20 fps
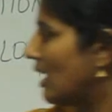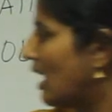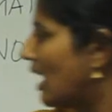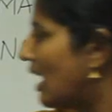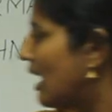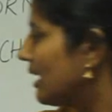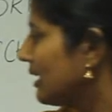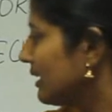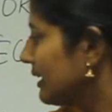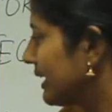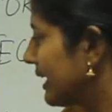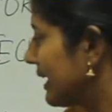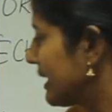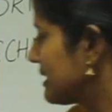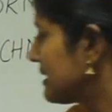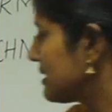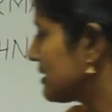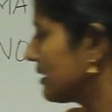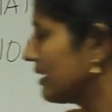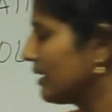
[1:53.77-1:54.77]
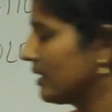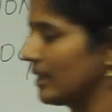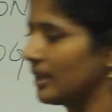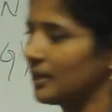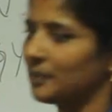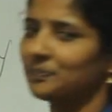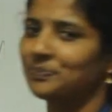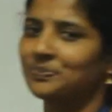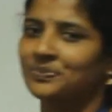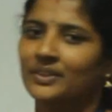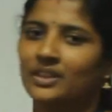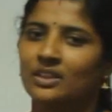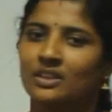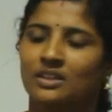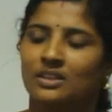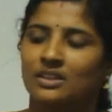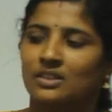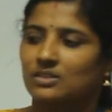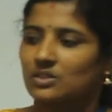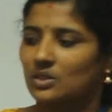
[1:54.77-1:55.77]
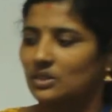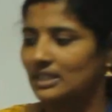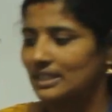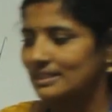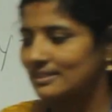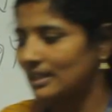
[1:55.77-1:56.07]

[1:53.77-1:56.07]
RSA. So this